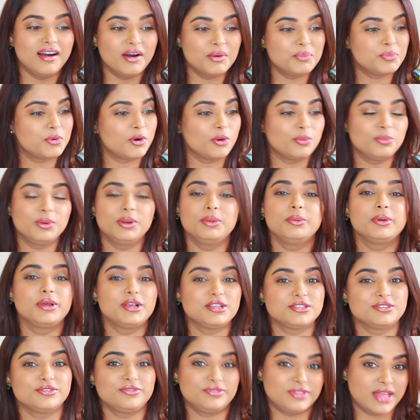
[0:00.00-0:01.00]
probably
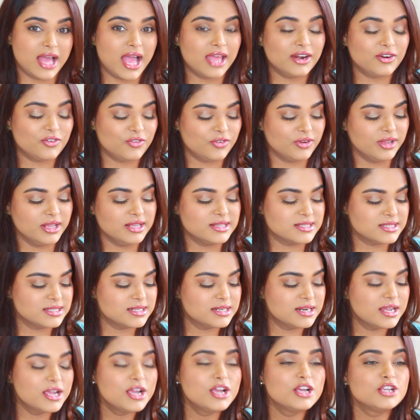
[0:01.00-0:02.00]
because of that
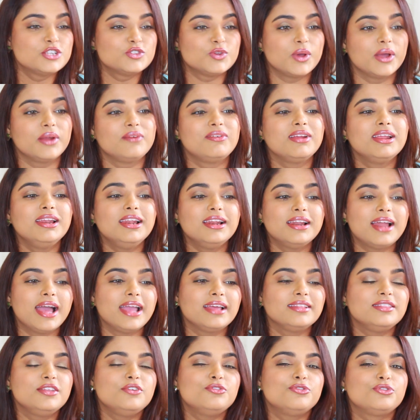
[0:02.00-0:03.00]
reason. So I really
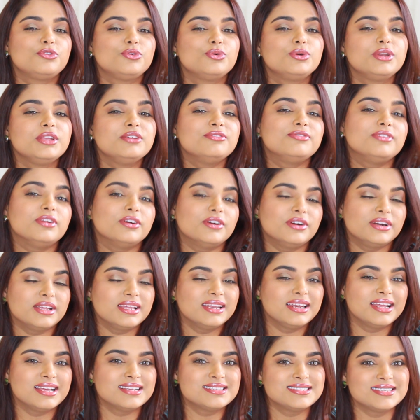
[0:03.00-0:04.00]
like the fruity
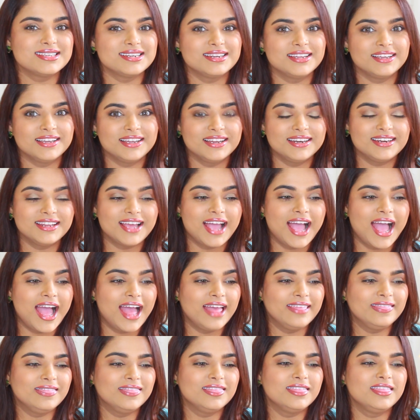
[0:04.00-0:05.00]
flirtiness in it
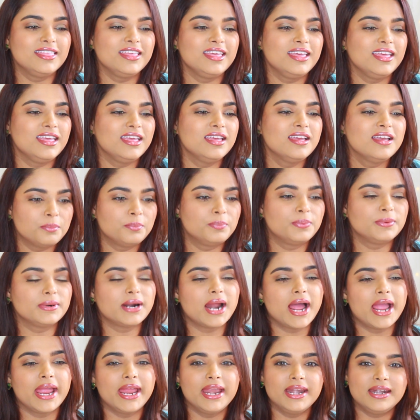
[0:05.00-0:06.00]
and the
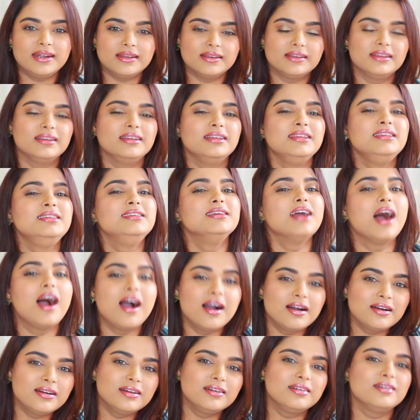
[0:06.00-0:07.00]
bright
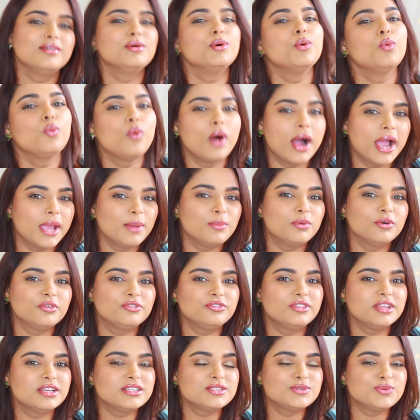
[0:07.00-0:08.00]
young vibe
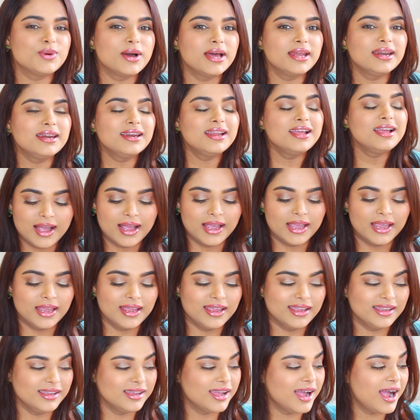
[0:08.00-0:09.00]
of this one.
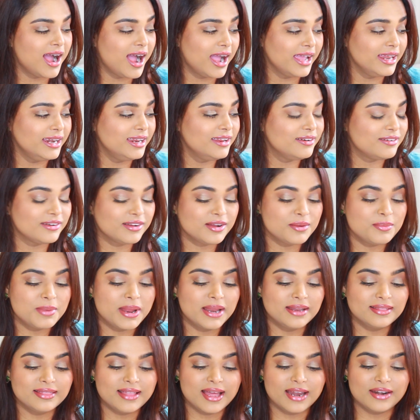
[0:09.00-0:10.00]
I highly
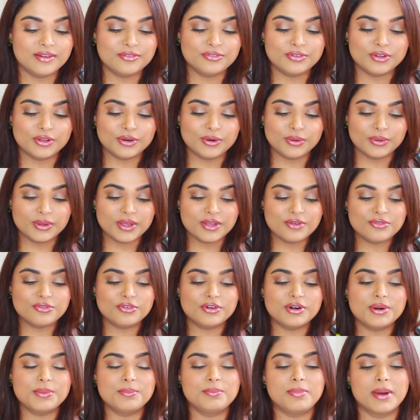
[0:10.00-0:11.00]
recommend that if you're looking
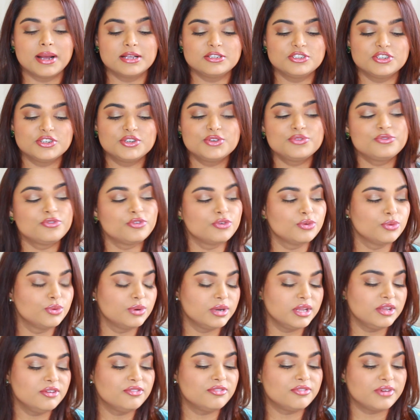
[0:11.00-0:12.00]
for a budget
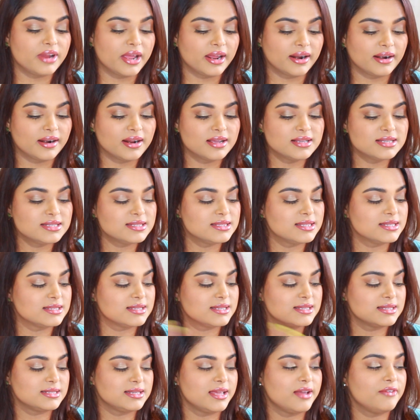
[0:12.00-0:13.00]
fruity fragrance,
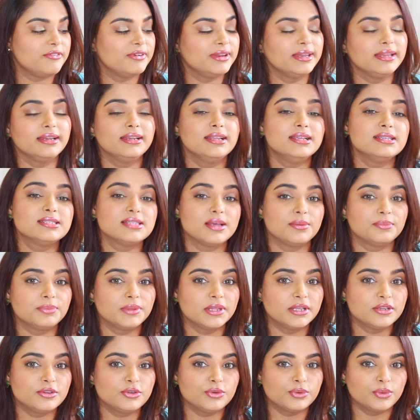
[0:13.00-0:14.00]
this is definitely
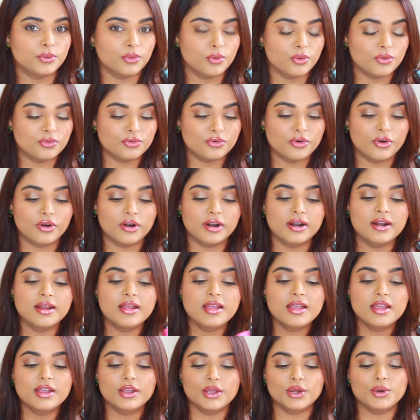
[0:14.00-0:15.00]
something to go for.
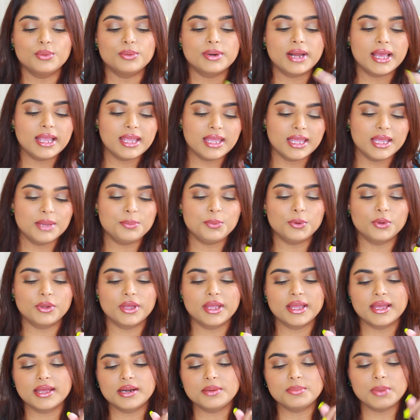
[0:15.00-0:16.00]
You know what, I keep
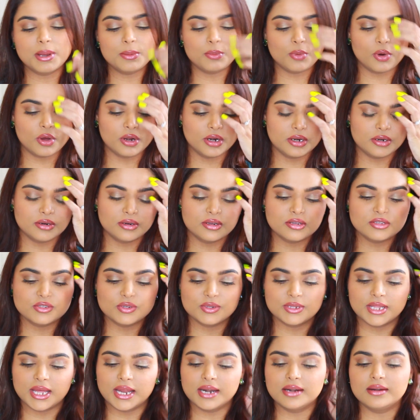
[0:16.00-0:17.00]
looking at my monitor
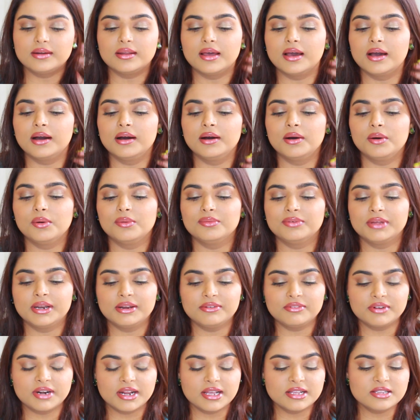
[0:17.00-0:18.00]
so that
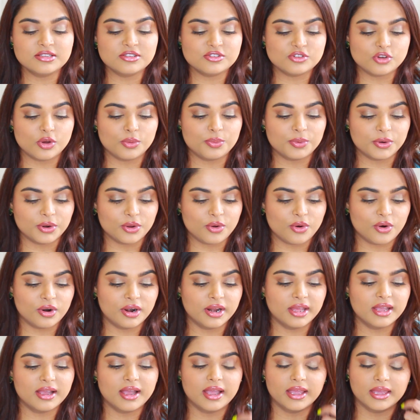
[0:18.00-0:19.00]
whenever I stop
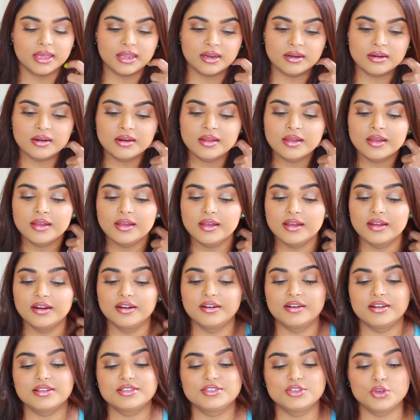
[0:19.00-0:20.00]
recording I can
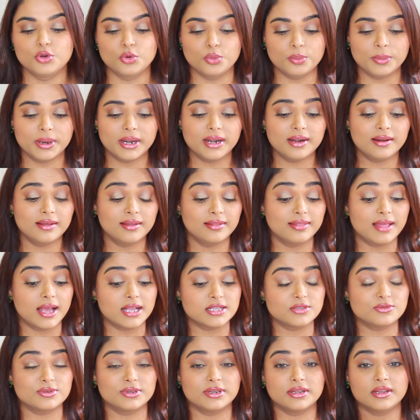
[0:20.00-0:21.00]
resume it.
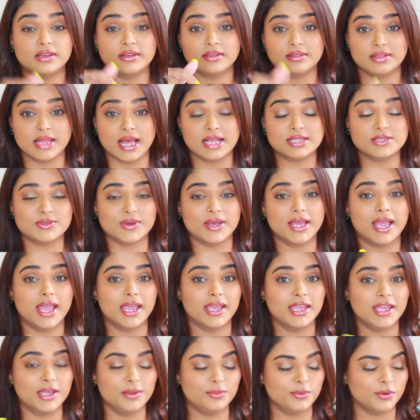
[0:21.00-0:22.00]
That's why
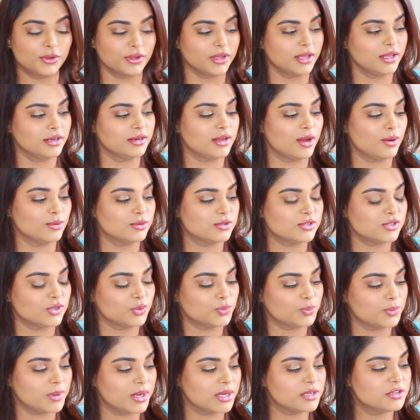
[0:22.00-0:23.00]
I keep looking down
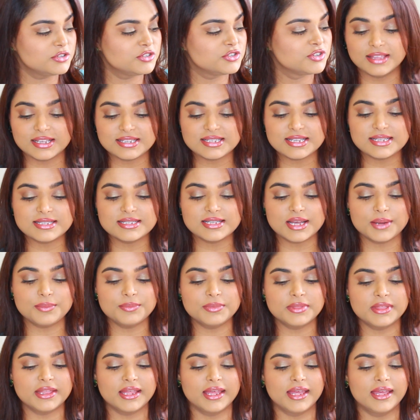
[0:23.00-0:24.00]
so much. This is
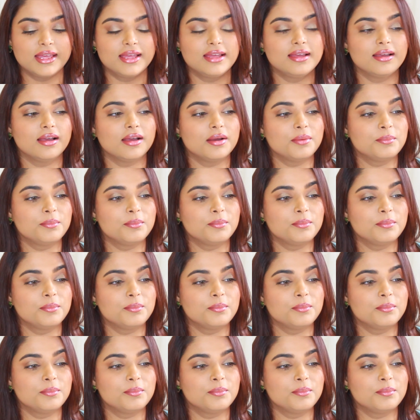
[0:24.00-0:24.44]
something,